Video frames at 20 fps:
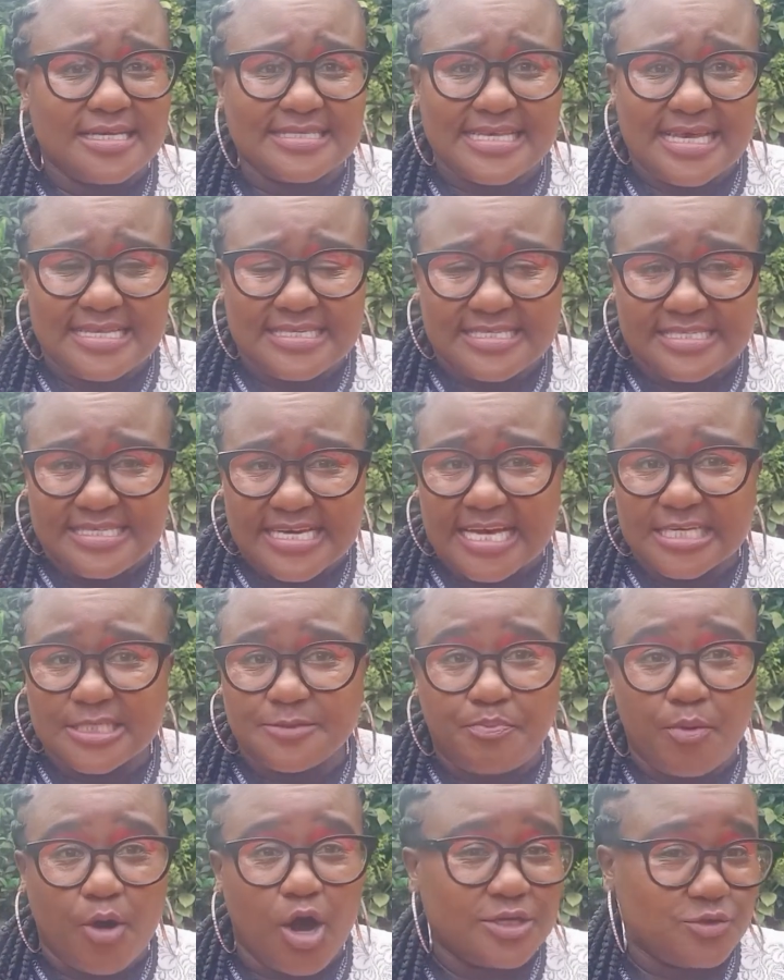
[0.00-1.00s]
and just
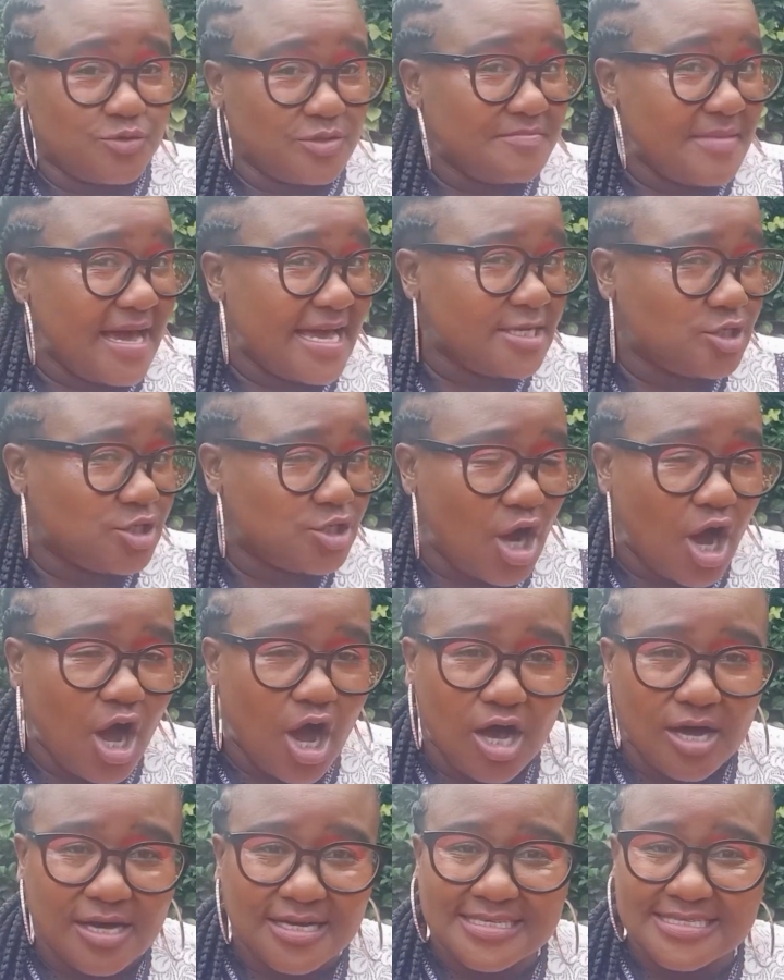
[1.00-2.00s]
bond with my
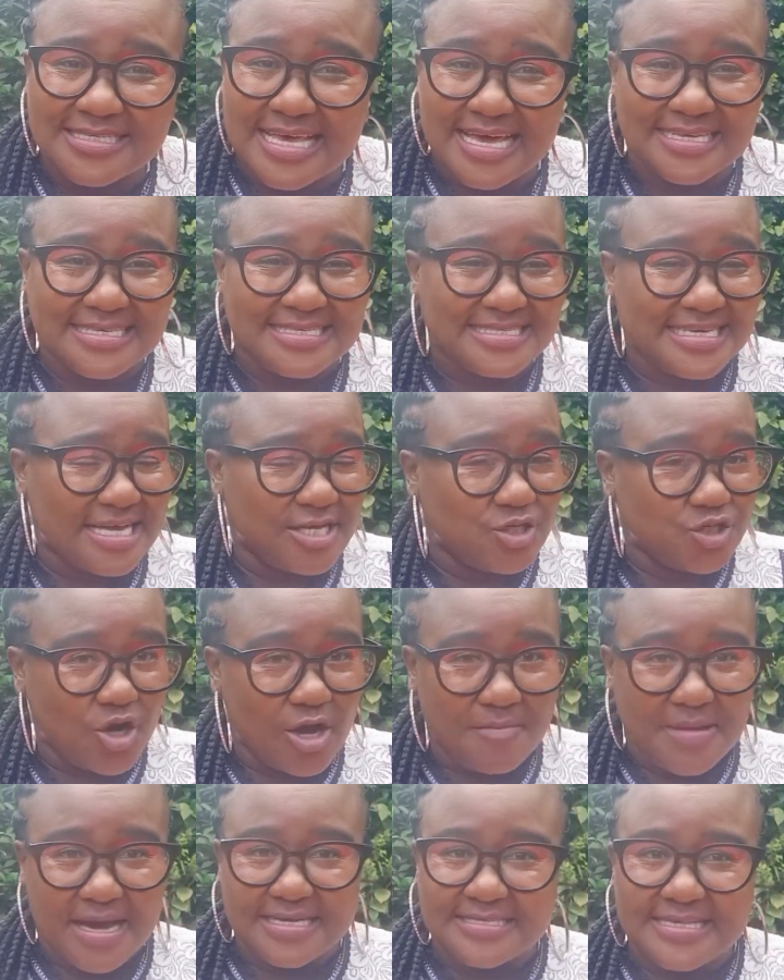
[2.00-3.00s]
dogs and enjoy
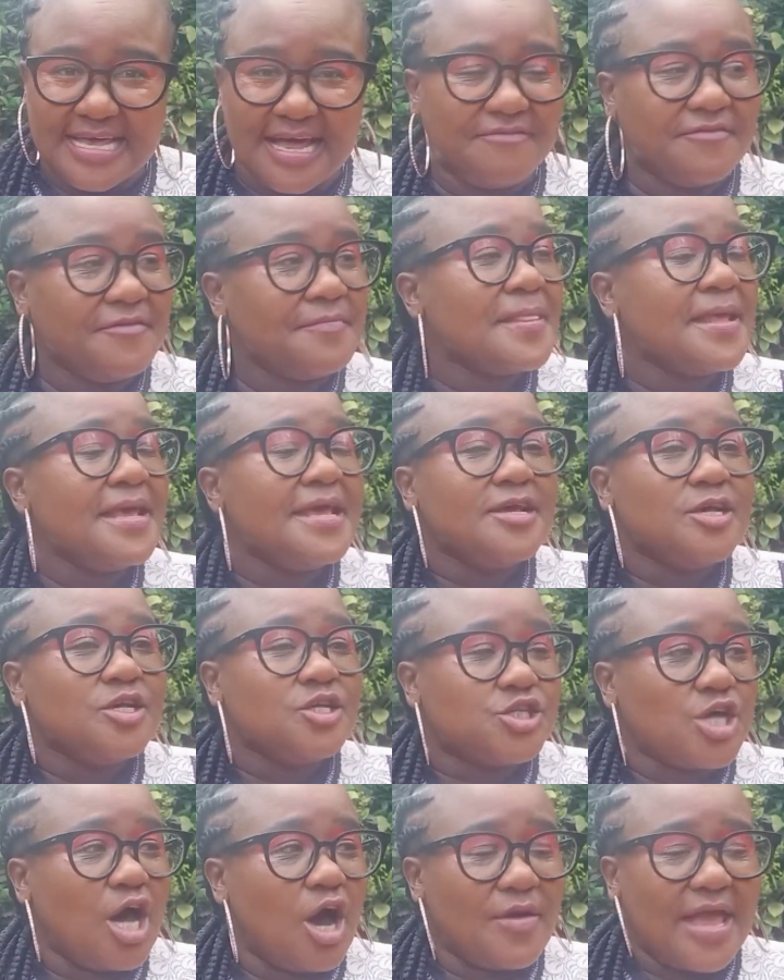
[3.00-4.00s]
myself.
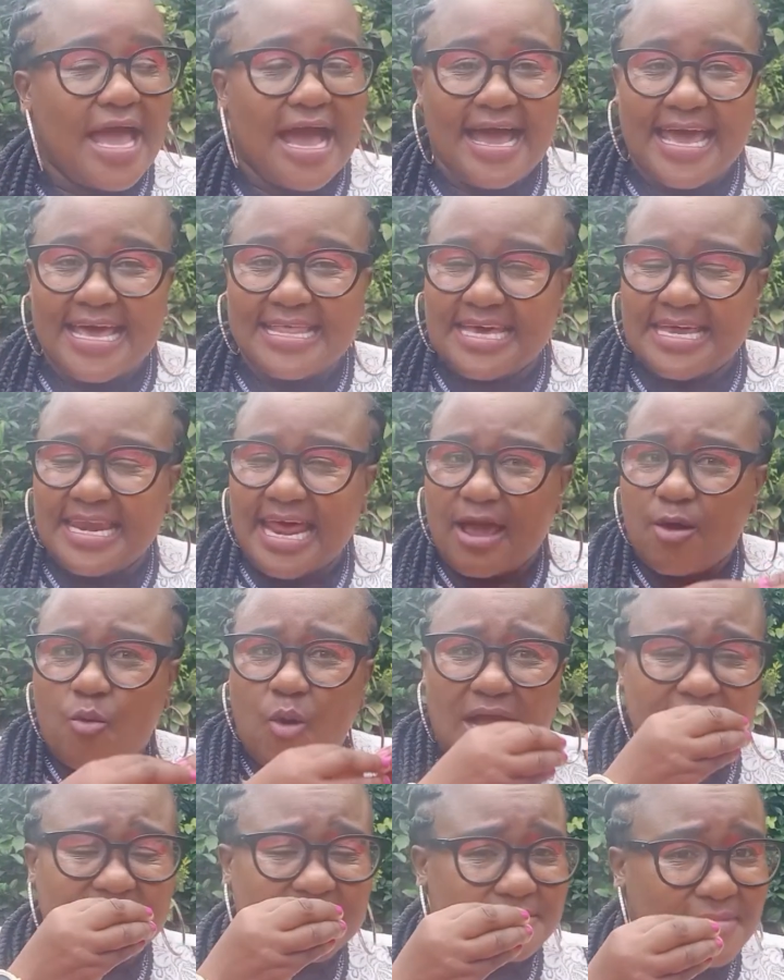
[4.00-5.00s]
So yeah, and then I
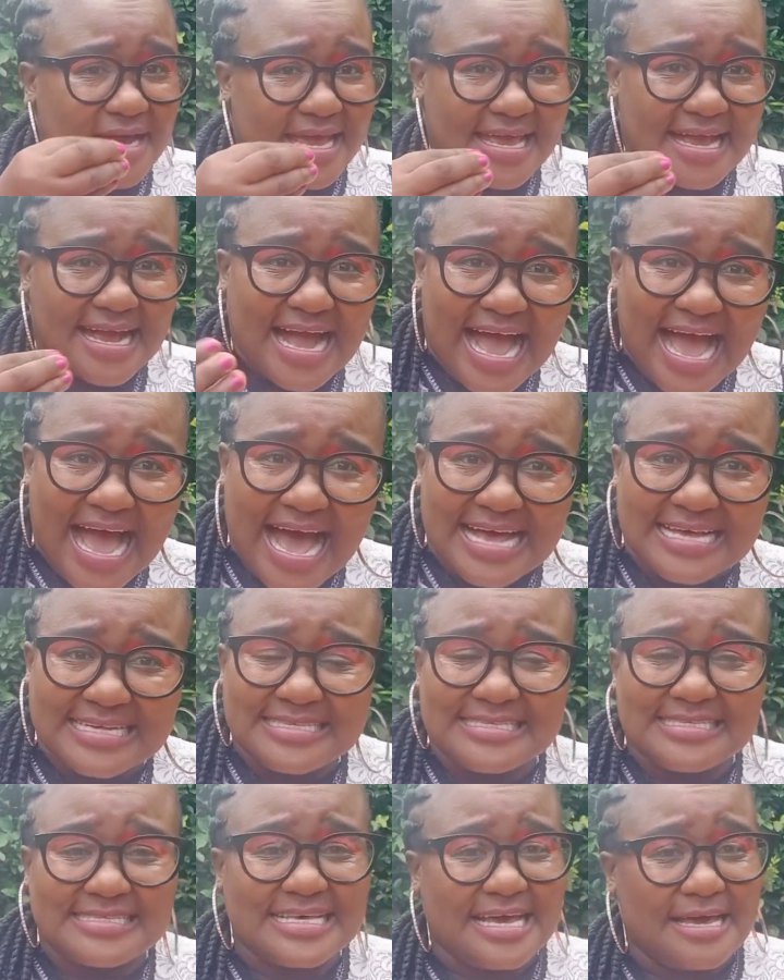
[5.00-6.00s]
washed my
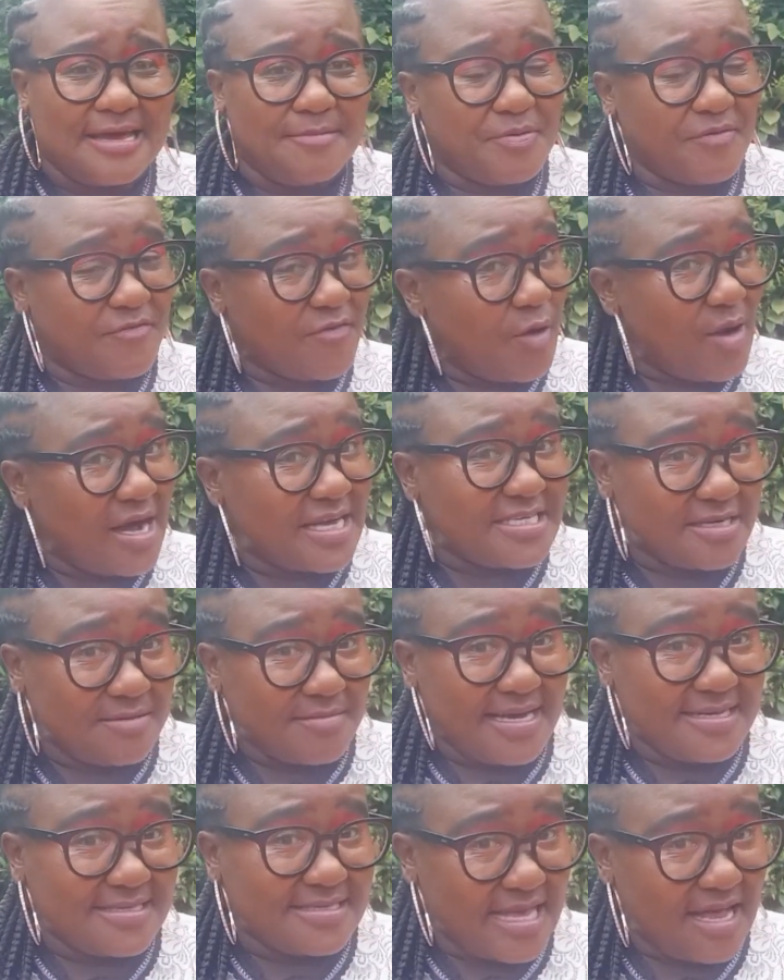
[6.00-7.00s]
cars before washing
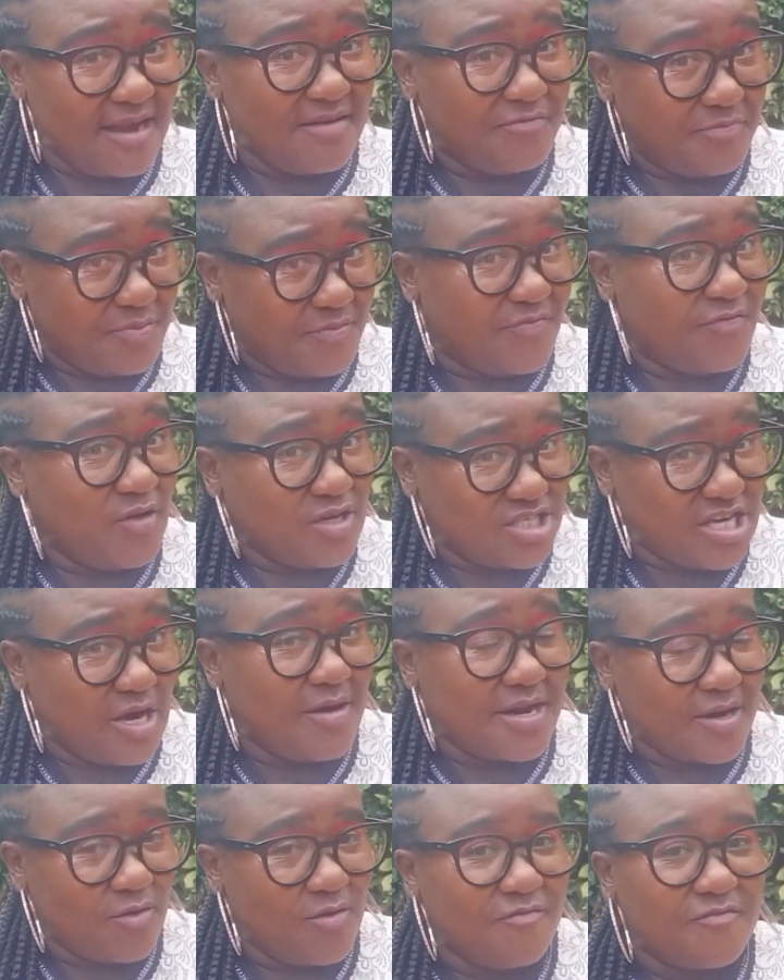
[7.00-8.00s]
myself, before
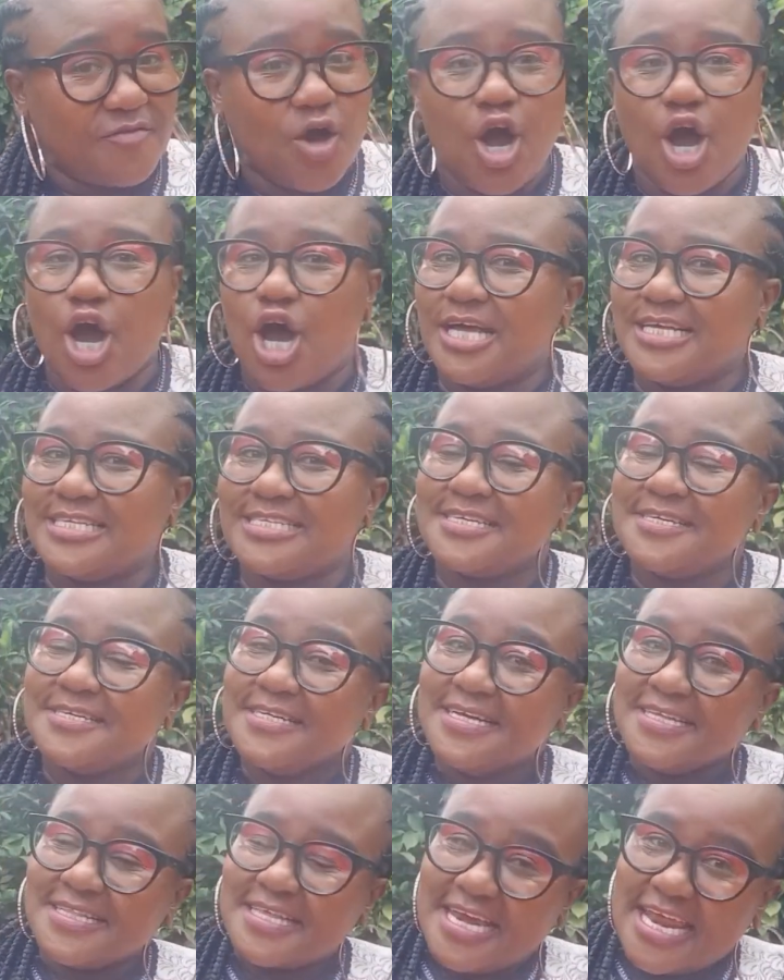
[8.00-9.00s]
showering, of course.
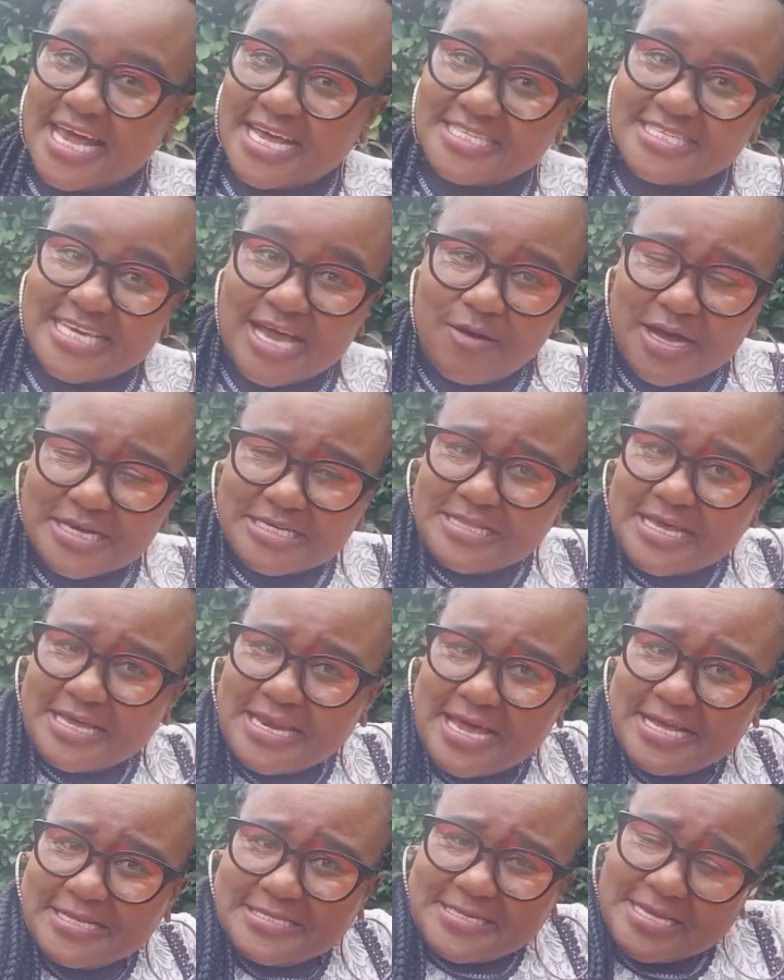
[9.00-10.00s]
Then I showered, then
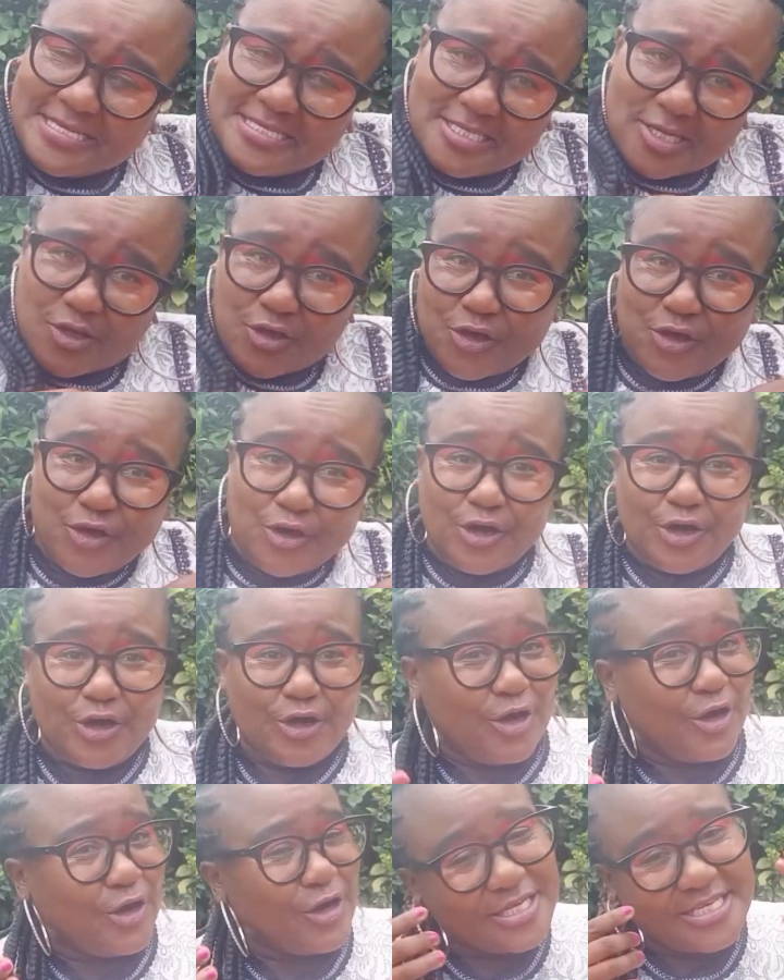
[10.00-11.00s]
I dressed
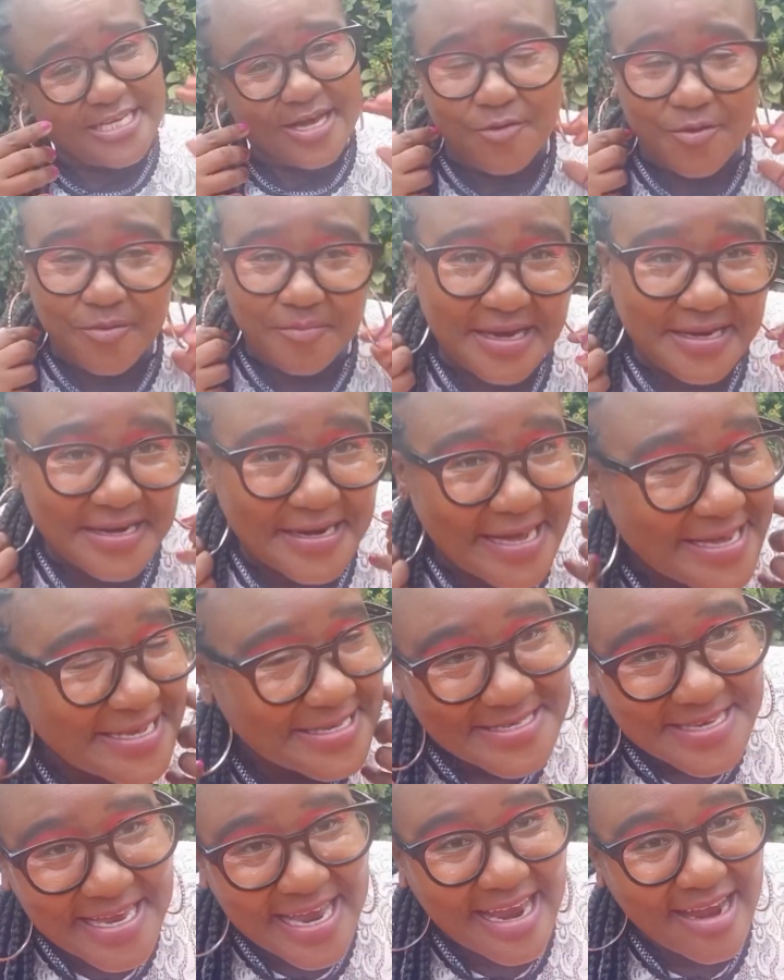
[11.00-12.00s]
cute, I wore my
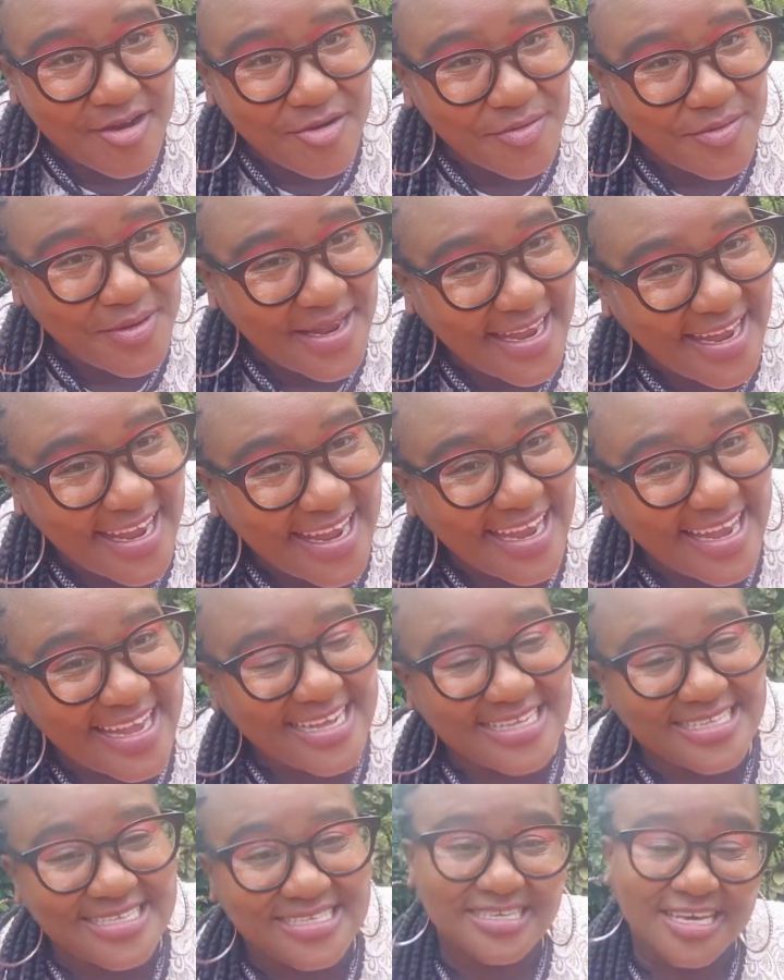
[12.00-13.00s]
nice
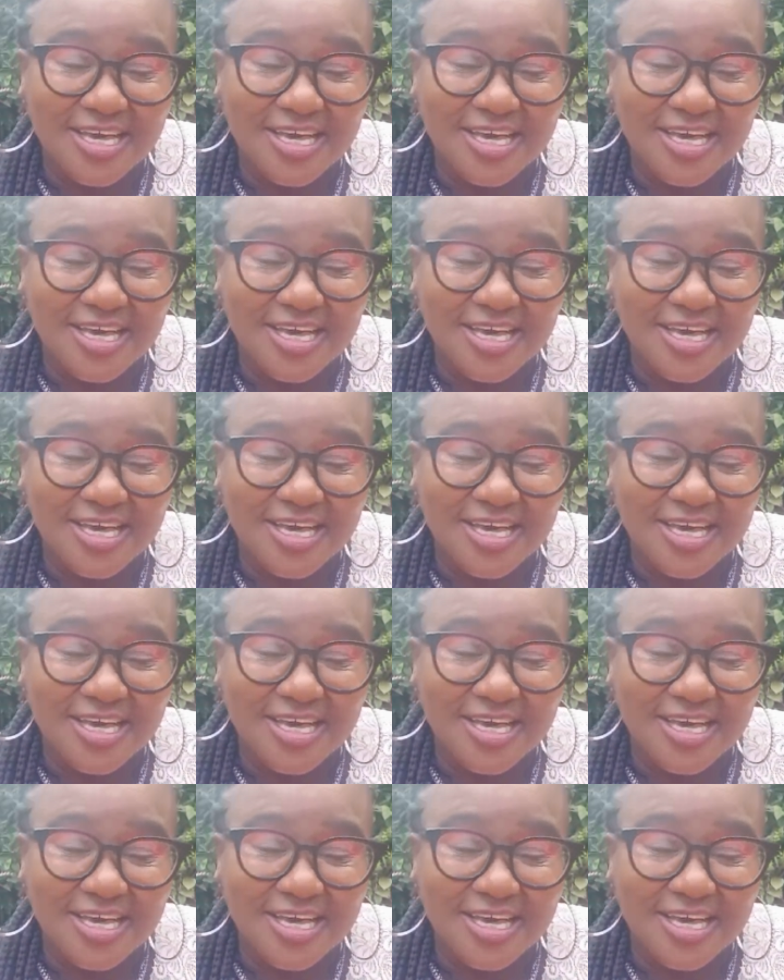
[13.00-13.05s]
earrings,